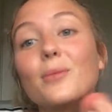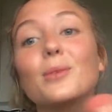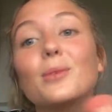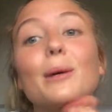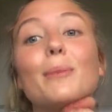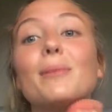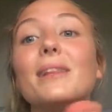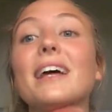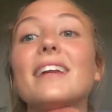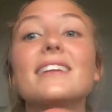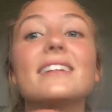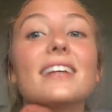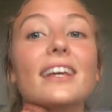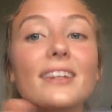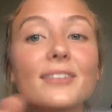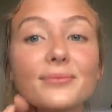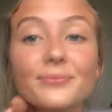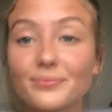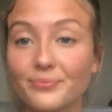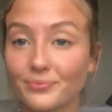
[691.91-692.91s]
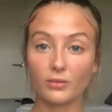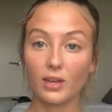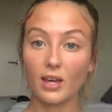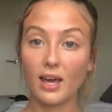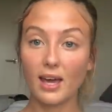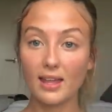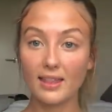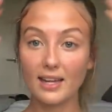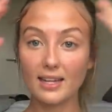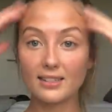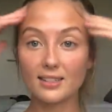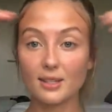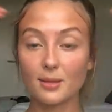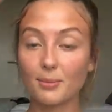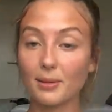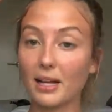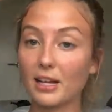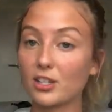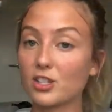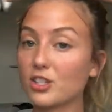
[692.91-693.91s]
we're blending. Okay, that's the
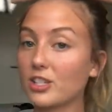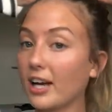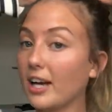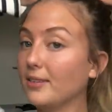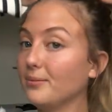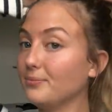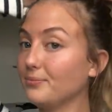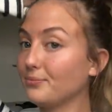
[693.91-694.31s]
blush done.